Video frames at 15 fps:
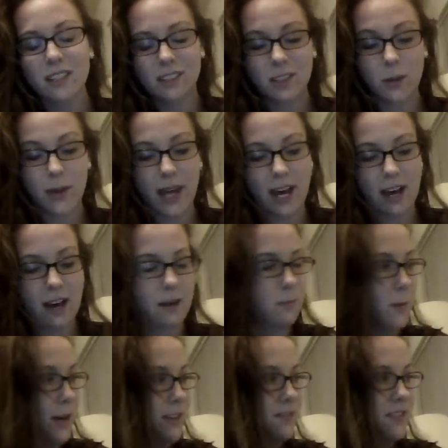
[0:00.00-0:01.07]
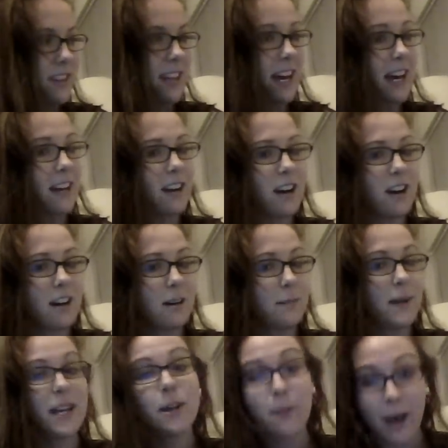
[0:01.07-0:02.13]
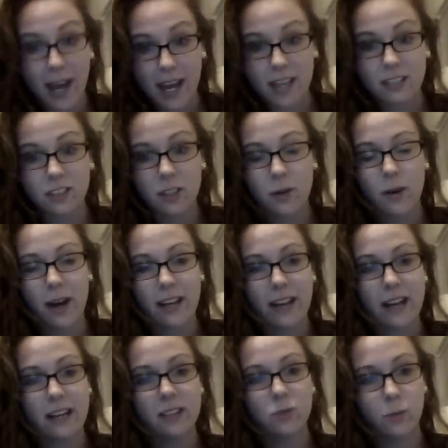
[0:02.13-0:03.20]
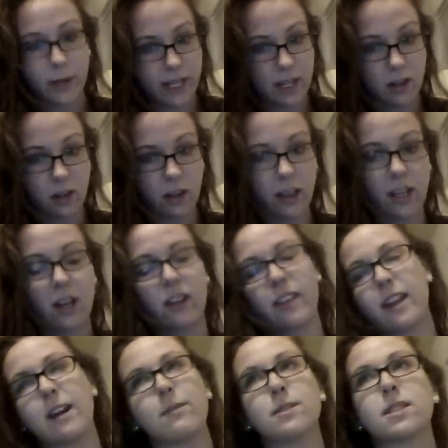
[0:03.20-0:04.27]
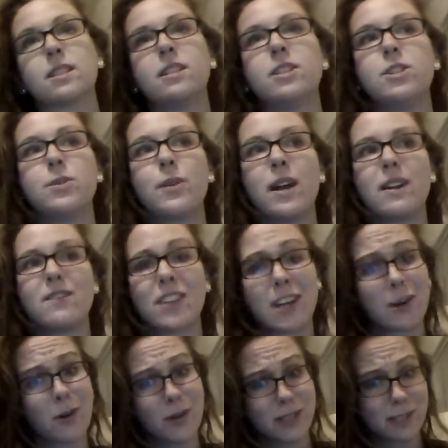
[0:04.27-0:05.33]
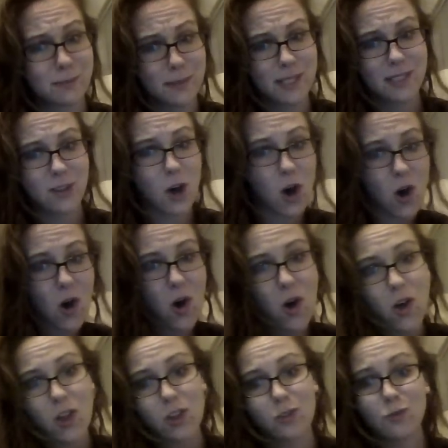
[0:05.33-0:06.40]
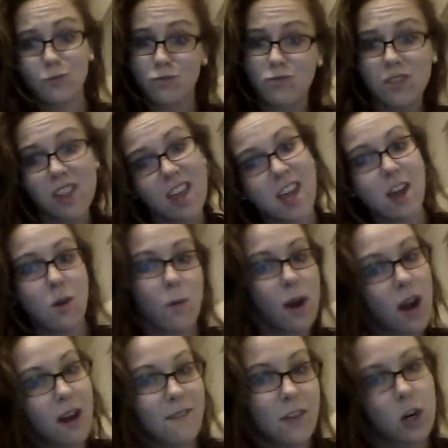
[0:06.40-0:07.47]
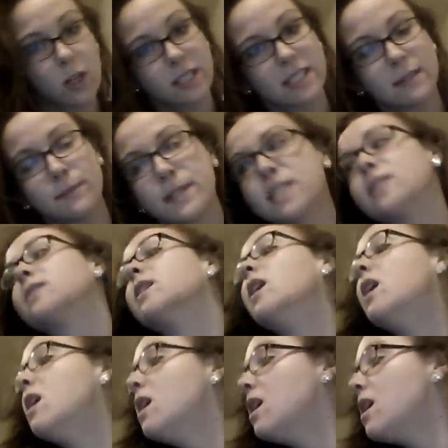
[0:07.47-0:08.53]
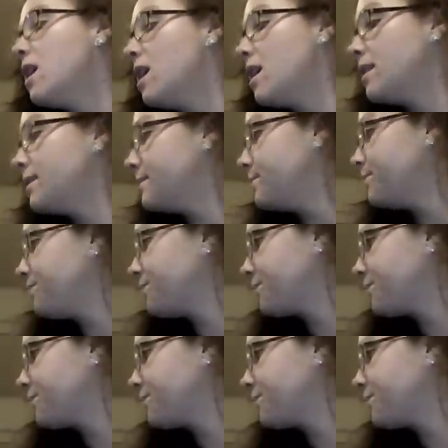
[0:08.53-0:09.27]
yeah, I'm waiting for that. Anyway, so I kind of tweeted earlier that I was gonna do kind of like a Christmas haul thing, what I got for Christmas. I